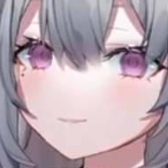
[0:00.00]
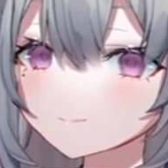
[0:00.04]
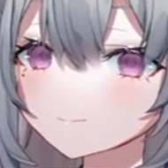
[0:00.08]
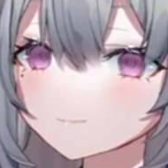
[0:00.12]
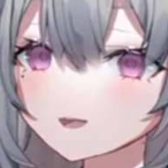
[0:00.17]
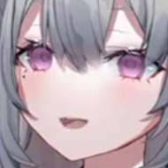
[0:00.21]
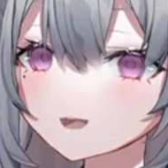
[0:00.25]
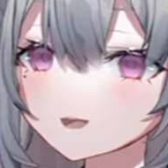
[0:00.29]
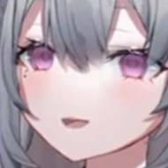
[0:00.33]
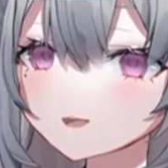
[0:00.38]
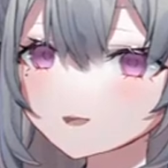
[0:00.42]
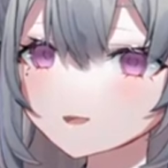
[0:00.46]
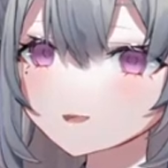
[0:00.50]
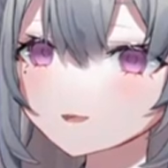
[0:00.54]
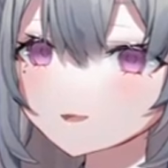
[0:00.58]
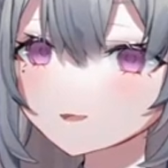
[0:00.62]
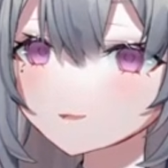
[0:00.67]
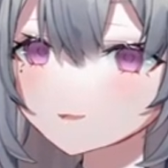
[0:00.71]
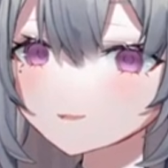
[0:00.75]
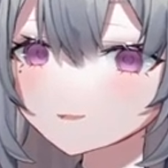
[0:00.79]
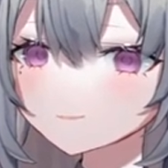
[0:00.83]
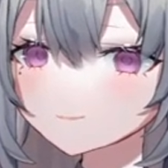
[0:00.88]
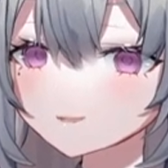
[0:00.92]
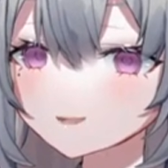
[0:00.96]
me? No, no,
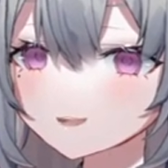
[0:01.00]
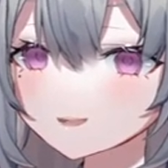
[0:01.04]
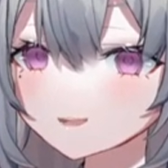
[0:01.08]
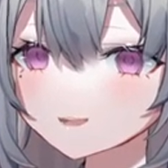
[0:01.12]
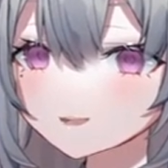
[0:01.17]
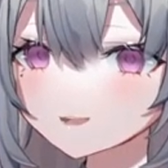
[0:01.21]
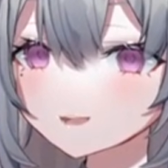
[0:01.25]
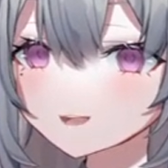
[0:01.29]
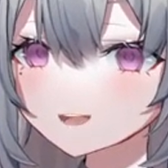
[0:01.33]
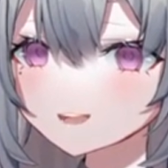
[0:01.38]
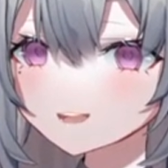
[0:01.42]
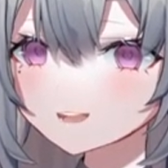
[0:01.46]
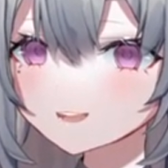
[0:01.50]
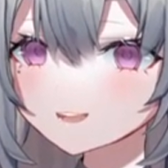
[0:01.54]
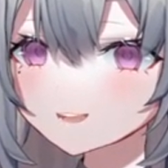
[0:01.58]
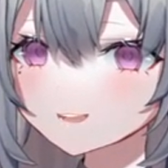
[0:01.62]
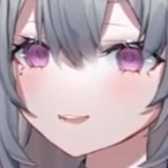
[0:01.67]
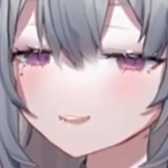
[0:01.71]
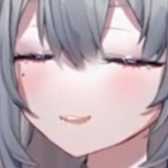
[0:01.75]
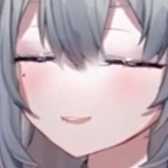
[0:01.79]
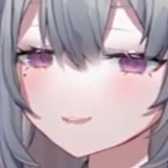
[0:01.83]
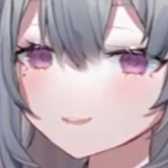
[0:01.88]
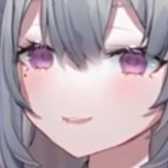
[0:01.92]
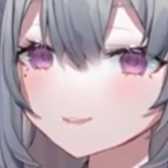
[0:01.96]
not at uh -huh. all.
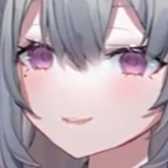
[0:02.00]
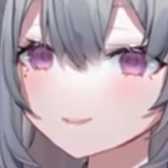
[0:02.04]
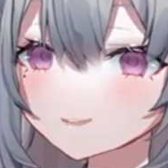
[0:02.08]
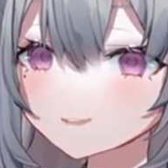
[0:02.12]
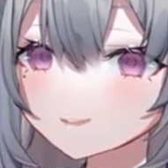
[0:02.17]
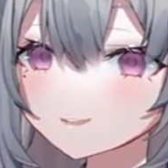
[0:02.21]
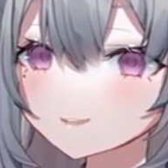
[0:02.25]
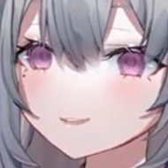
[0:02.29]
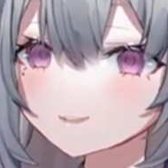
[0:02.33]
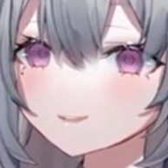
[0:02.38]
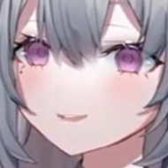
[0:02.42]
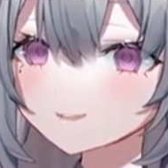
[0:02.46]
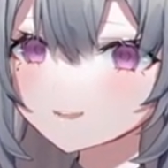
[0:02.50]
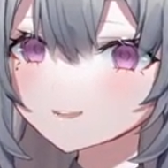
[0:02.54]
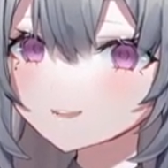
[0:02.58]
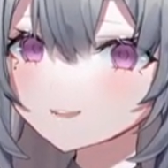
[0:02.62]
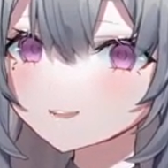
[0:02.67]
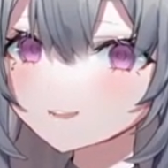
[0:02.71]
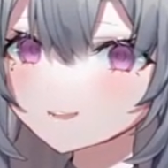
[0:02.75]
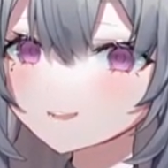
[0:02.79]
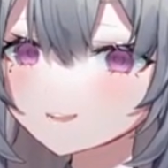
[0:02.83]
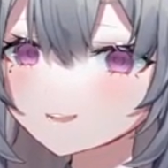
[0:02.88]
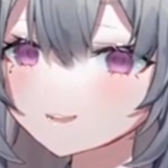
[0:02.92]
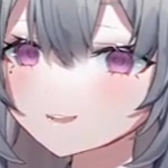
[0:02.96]

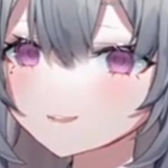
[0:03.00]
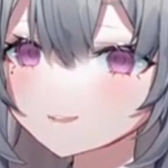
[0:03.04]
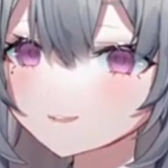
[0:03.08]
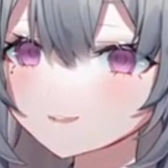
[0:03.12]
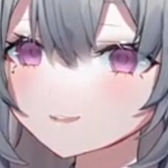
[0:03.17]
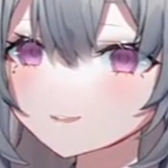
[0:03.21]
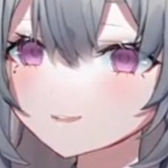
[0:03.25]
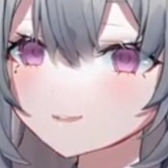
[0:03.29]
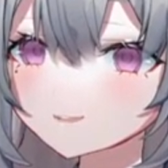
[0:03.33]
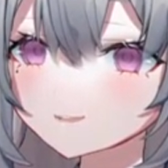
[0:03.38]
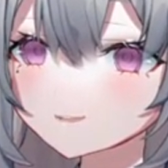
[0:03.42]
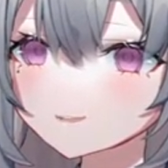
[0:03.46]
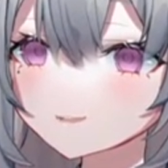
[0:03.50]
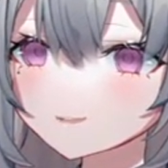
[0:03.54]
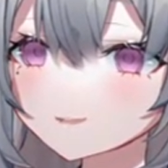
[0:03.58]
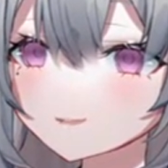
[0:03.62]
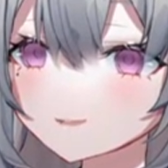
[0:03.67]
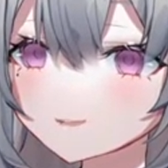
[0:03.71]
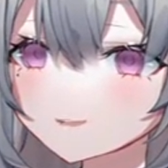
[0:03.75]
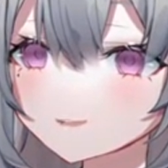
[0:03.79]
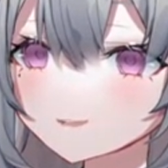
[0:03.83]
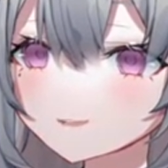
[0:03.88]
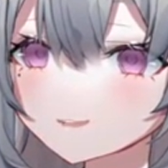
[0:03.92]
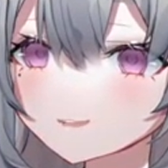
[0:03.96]
Why?
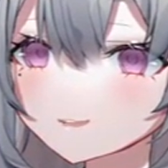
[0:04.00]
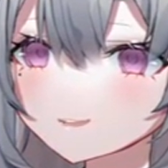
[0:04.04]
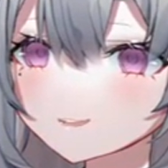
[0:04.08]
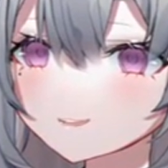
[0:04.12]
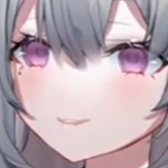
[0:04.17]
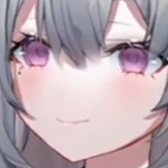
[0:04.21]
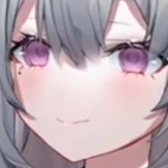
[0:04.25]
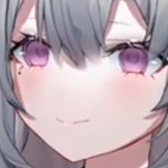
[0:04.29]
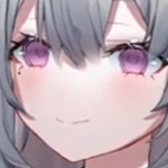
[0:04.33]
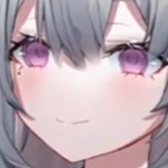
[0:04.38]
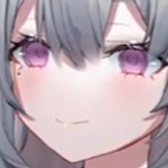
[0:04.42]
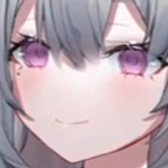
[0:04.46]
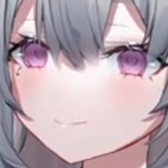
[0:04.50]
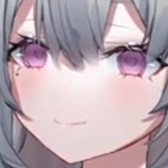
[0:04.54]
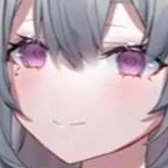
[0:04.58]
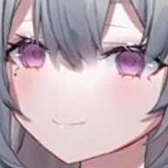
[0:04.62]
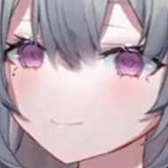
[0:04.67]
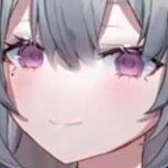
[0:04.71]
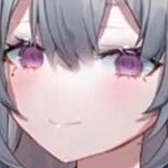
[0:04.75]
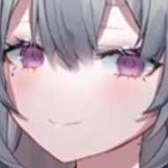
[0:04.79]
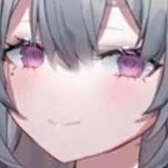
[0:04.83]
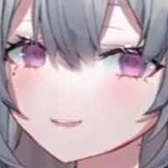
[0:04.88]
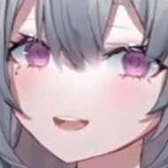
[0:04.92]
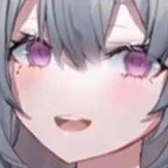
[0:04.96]
The
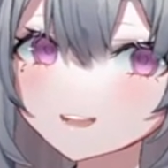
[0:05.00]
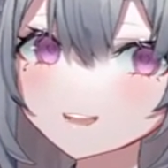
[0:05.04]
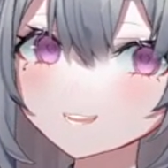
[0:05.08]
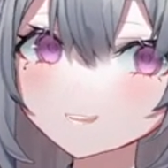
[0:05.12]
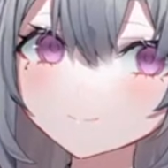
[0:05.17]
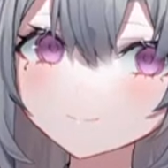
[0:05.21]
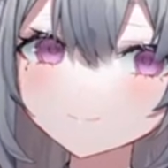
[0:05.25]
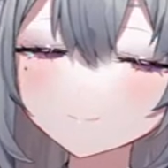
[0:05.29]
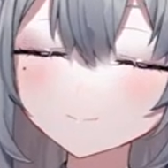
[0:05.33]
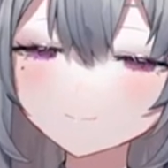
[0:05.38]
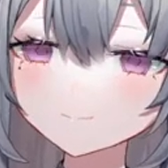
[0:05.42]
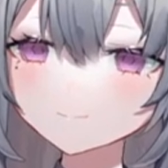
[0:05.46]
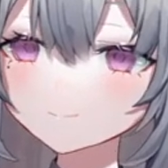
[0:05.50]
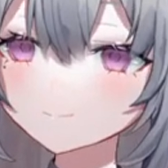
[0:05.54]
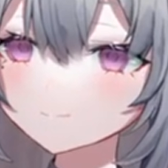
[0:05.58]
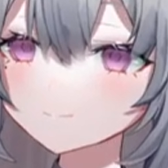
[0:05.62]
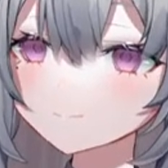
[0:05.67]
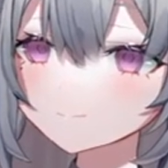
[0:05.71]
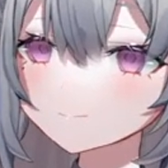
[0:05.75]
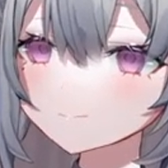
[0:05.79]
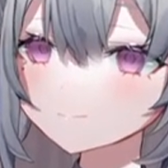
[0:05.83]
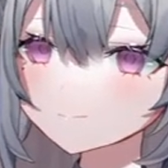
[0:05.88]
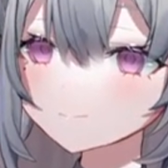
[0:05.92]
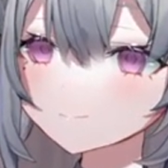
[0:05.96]
the dragon is just
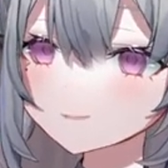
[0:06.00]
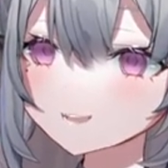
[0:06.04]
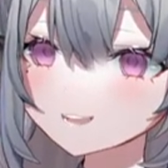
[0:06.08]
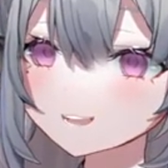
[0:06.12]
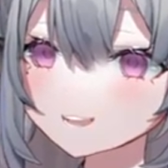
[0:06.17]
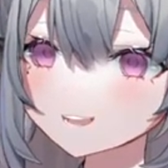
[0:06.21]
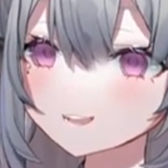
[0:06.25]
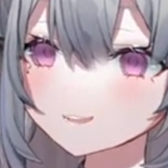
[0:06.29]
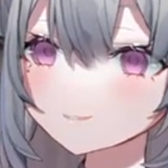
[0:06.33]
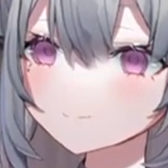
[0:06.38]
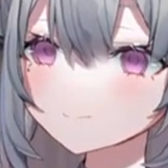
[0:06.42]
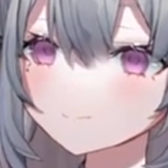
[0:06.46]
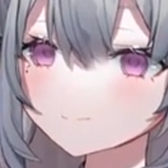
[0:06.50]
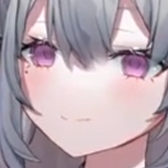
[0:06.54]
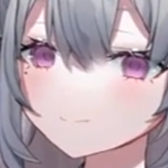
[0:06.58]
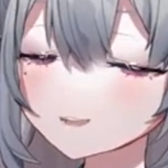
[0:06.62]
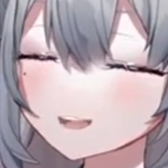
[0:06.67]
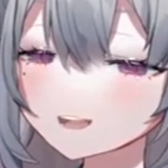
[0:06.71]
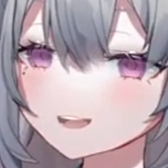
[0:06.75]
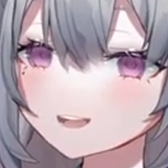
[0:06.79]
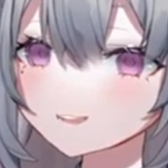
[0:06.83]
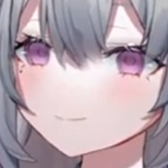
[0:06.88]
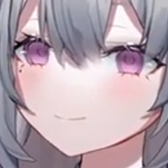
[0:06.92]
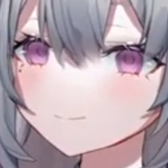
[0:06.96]
big,
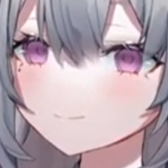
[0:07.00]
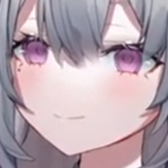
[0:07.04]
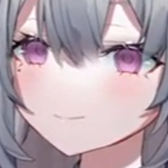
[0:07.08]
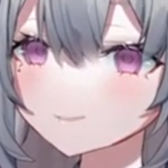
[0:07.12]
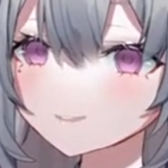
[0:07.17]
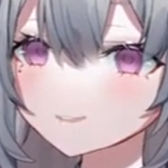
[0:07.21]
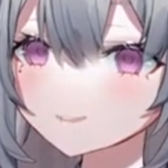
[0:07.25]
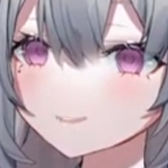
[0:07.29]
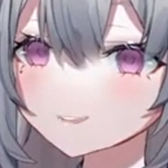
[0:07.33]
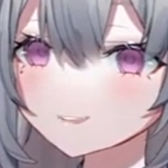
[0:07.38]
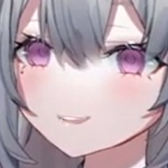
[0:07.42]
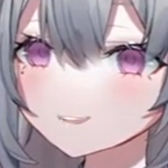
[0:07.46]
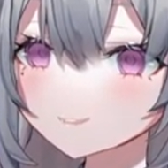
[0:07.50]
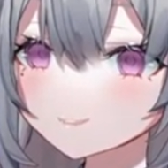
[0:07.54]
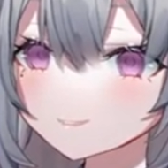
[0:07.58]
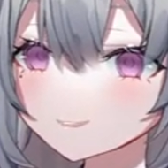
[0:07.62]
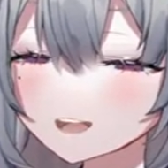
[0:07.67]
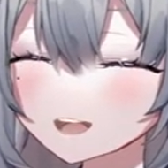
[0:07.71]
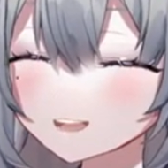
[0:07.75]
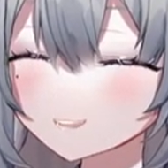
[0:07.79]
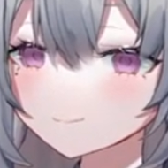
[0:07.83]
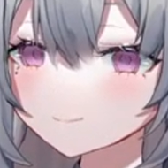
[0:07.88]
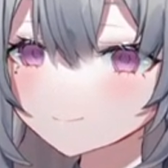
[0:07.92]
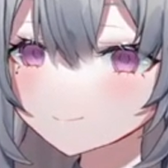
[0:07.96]
big chillin',
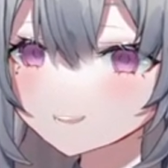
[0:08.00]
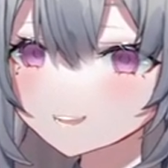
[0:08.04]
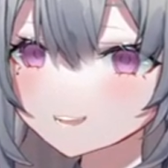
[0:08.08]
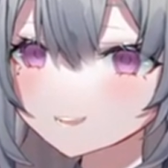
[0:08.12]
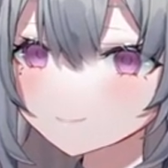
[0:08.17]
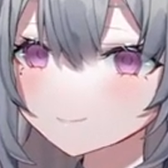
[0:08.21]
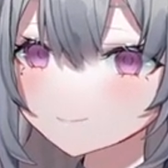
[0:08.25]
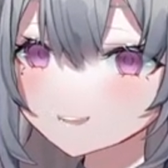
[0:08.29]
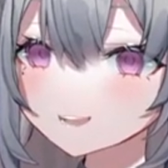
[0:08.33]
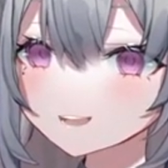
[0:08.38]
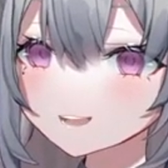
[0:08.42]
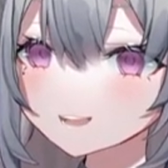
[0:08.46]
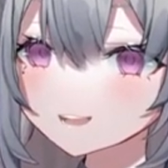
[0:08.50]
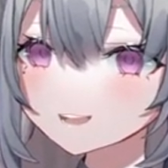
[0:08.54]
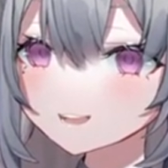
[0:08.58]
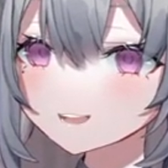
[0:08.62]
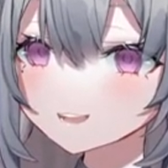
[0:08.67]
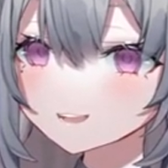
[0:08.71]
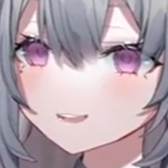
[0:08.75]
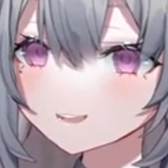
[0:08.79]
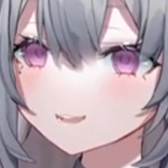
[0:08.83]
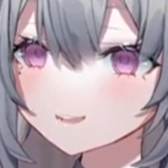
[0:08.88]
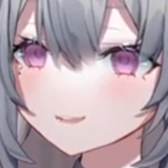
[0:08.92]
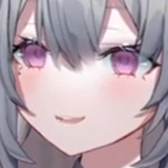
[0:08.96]
as they say.
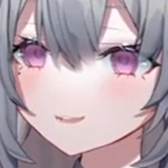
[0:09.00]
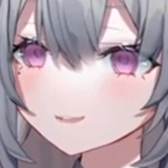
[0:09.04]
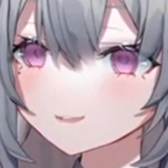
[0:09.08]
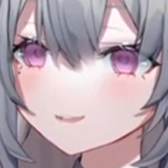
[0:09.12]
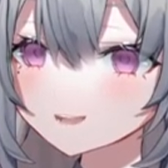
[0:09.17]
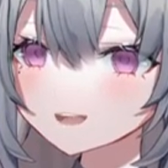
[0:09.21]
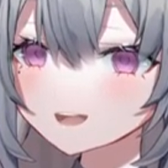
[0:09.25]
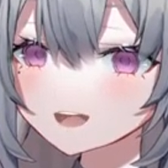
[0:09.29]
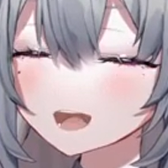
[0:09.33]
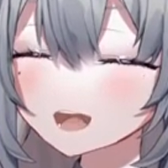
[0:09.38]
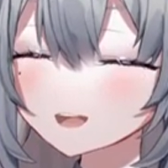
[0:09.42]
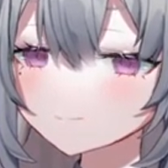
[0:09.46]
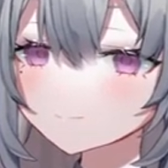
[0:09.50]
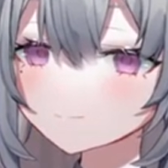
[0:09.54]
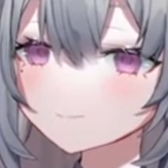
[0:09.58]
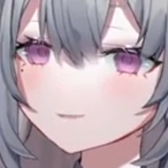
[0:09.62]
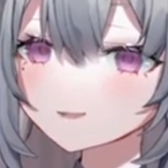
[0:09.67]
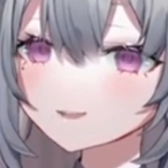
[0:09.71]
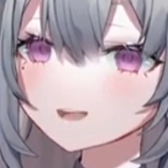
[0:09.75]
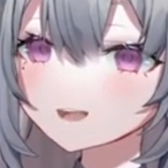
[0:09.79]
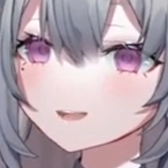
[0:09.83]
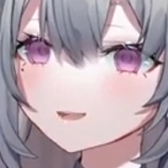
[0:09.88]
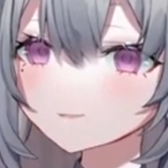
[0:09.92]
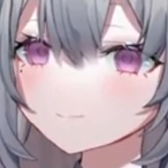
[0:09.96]
Hibernation is it?
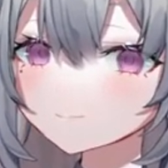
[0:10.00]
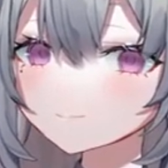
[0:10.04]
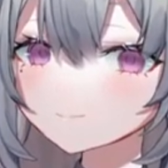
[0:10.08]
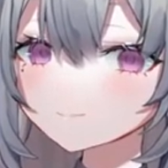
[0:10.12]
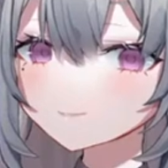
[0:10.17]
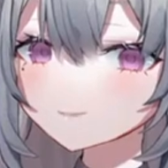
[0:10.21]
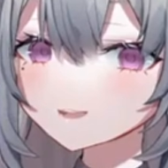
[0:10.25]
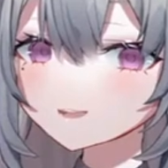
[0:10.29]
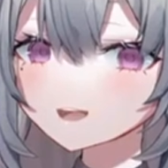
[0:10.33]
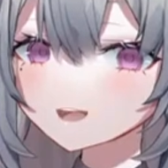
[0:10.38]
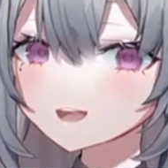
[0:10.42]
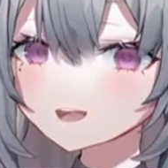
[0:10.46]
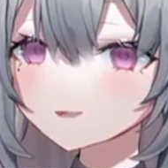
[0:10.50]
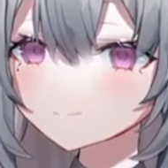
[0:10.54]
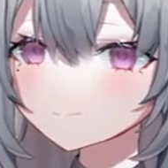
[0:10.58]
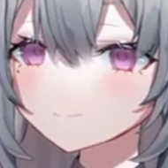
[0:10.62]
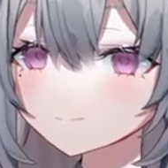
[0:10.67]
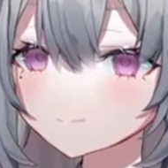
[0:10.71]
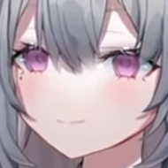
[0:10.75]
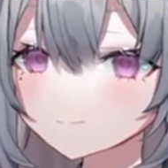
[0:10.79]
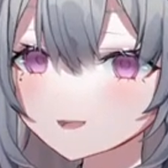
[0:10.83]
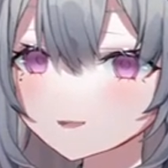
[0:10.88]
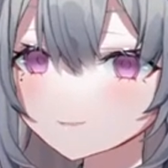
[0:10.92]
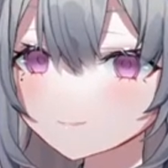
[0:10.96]
Hibernation, hibernation? yeah, I
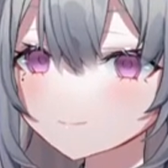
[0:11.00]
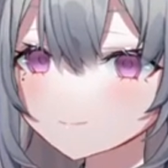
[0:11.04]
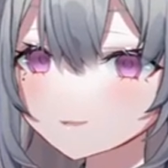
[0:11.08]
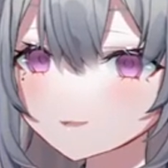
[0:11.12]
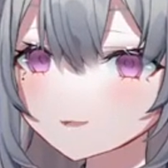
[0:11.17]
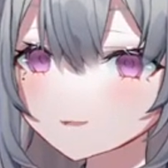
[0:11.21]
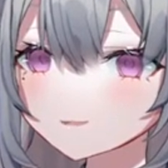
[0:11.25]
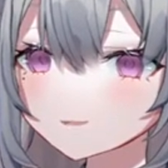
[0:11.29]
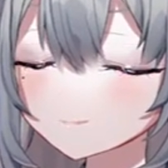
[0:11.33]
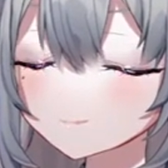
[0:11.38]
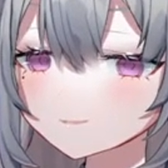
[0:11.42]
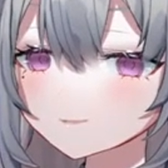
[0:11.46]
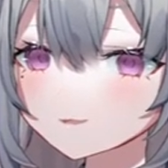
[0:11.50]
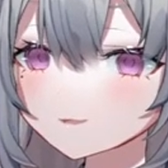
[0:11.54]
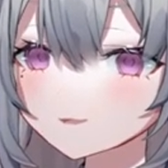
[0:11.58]
would say so. Uh-huh.